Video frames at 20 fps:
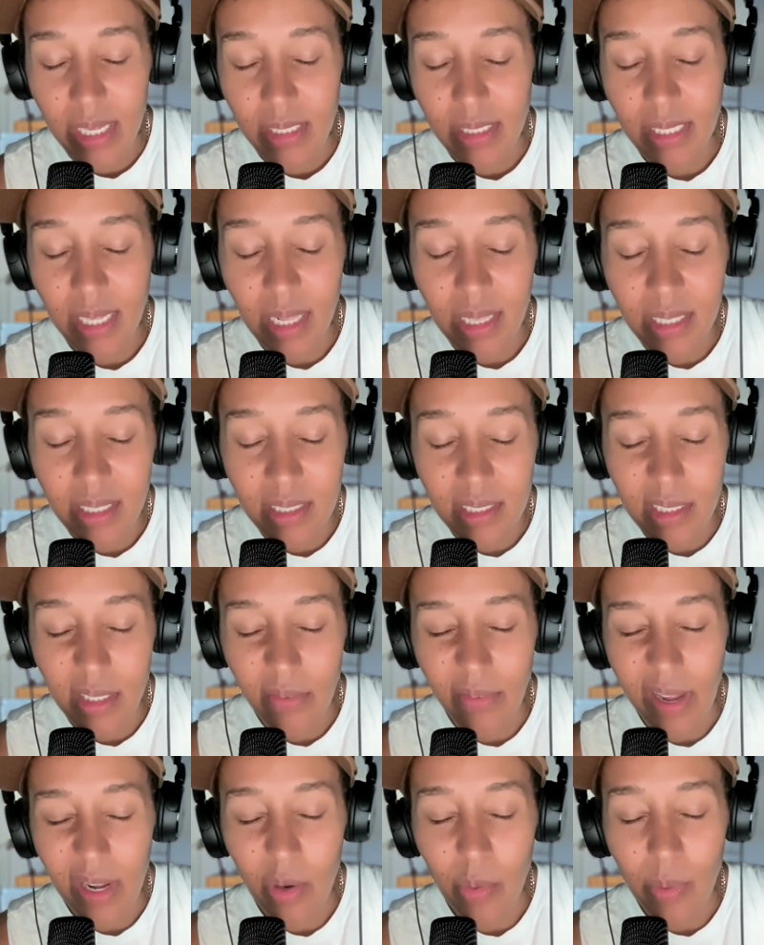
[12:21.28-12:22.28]
telling
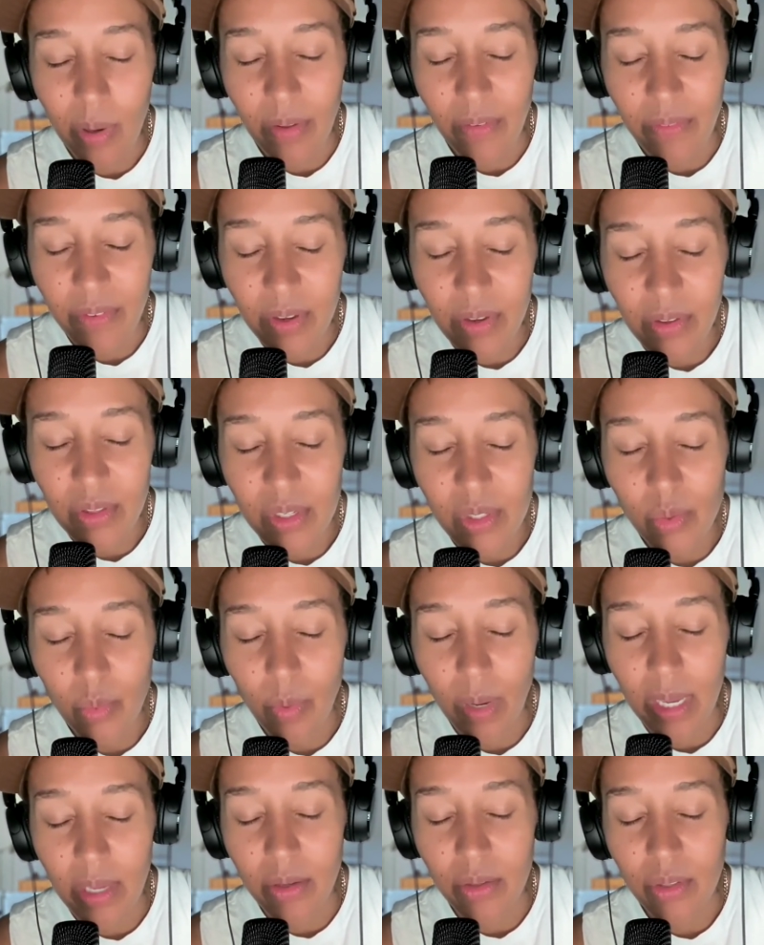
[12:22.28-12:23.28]
yourself, I don't want to feel this
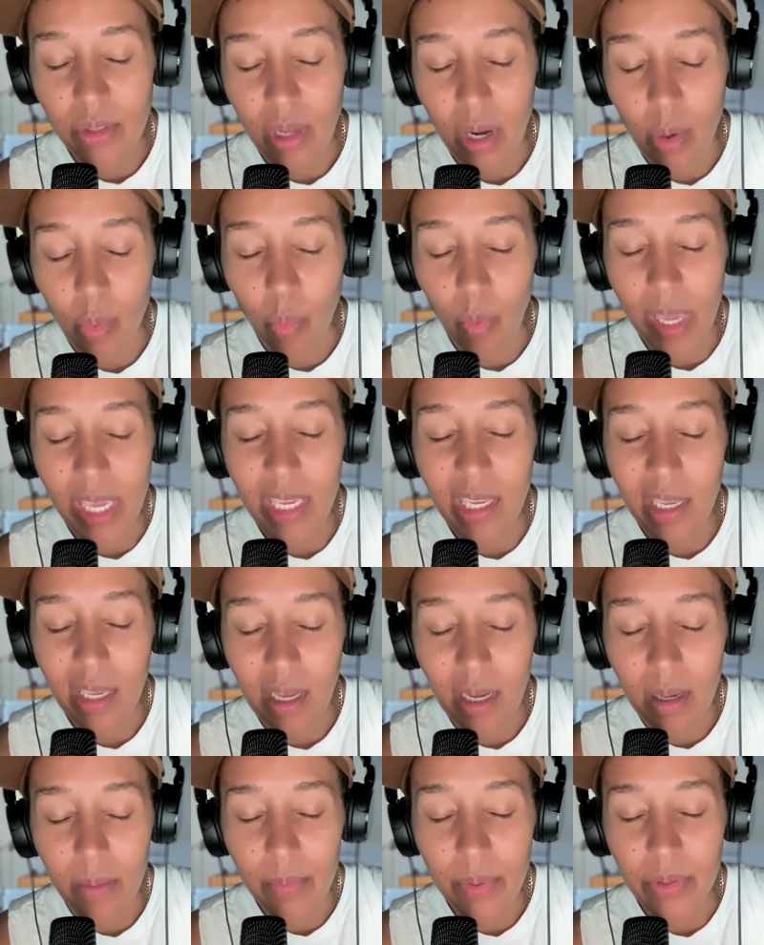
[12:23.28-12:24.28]
way, you start
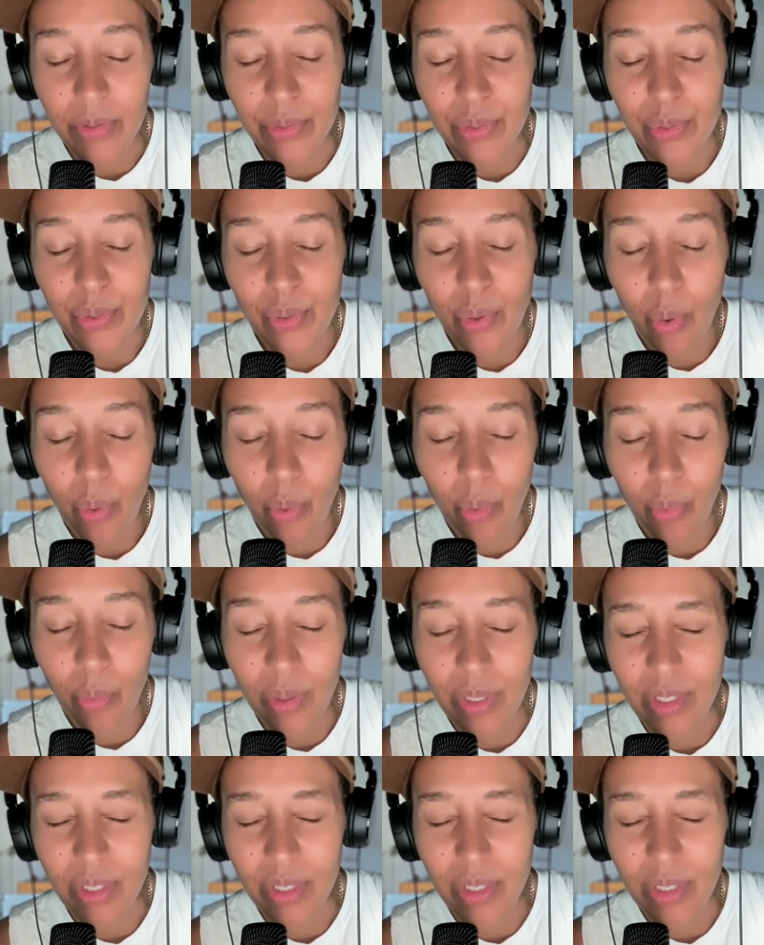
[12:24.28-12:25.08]
waking up your soul,